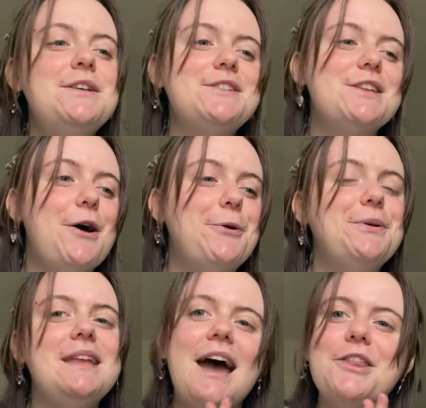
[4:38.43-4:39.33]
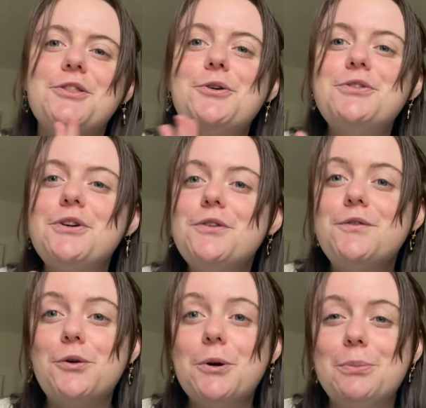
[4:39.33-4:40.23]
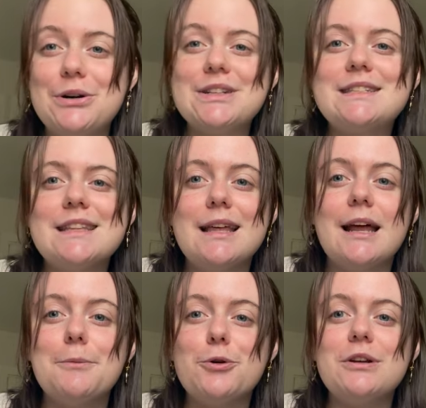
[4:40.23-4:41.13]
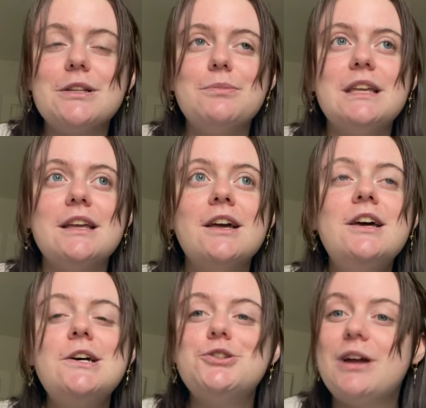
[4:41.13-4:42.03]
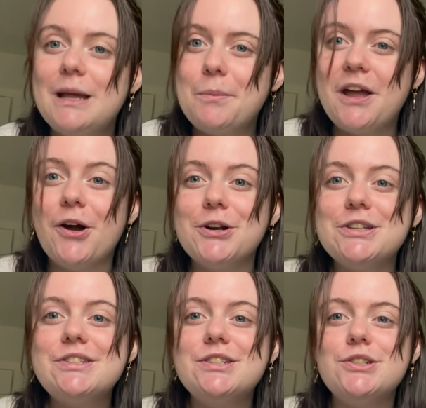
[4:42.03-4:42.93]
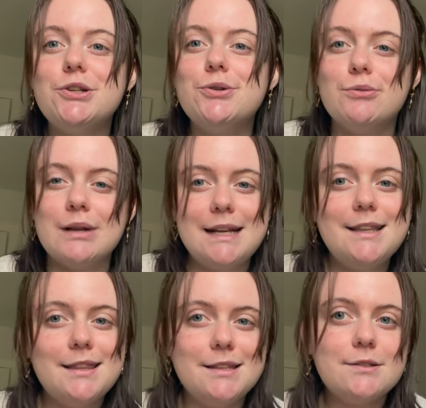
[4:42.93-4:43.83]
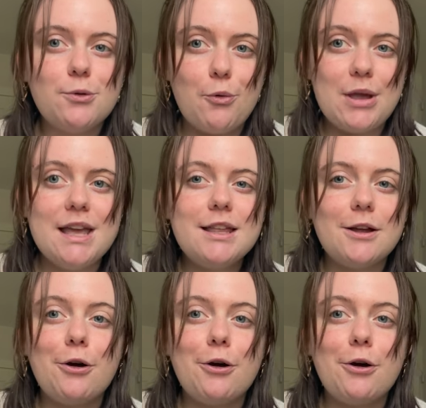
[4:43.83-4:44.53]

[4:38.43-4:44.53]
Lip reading: So yeah, those are the four books that I'm going to be trying my hardest to read this week.